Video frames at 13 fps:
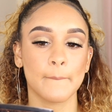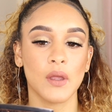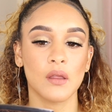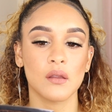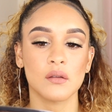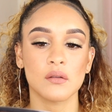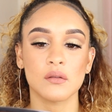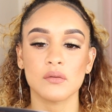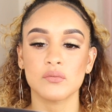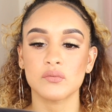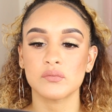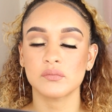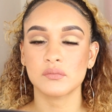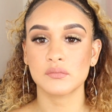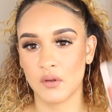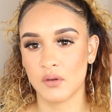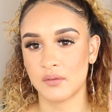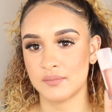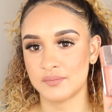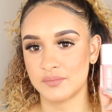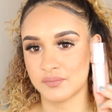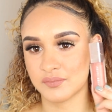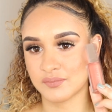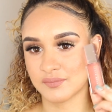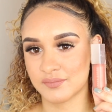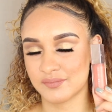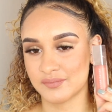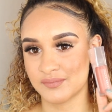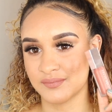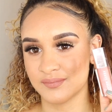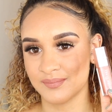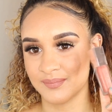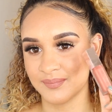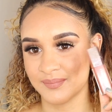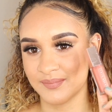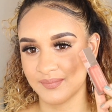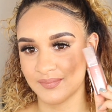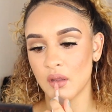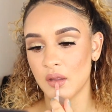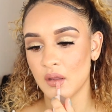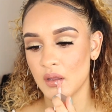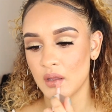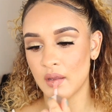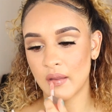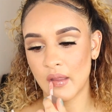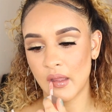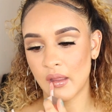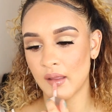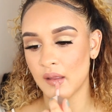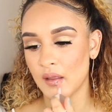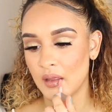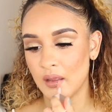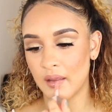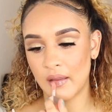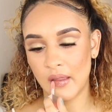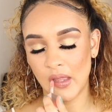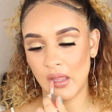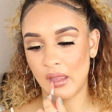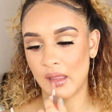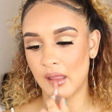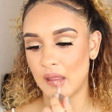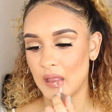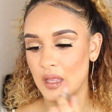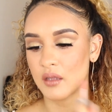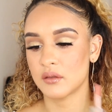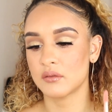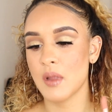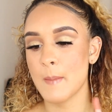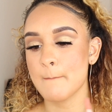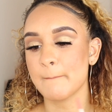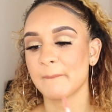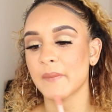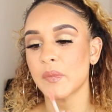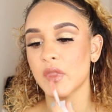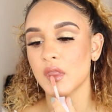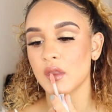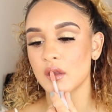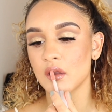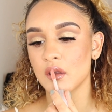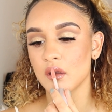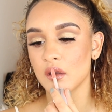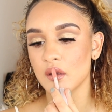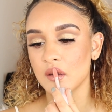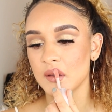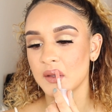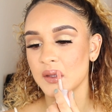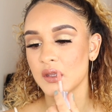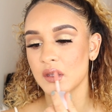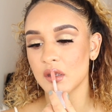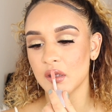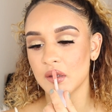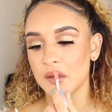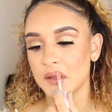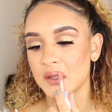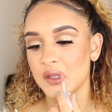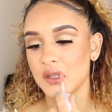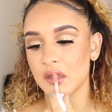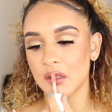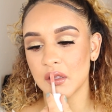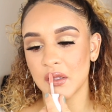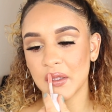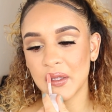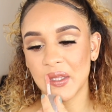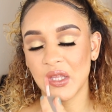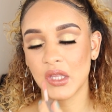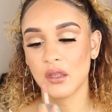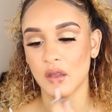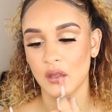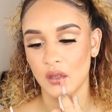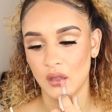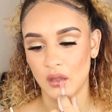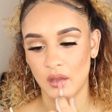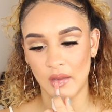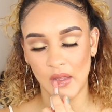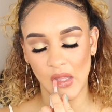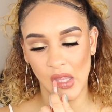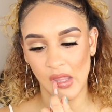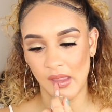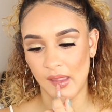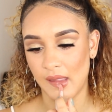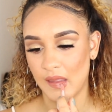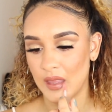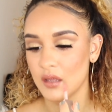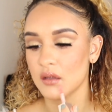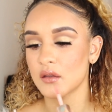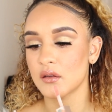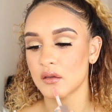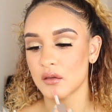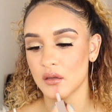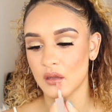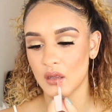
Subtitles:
But I did add gloss on top, which is the Fenty one, because I really like the glossy feeling. Like, I just really love gloss, period.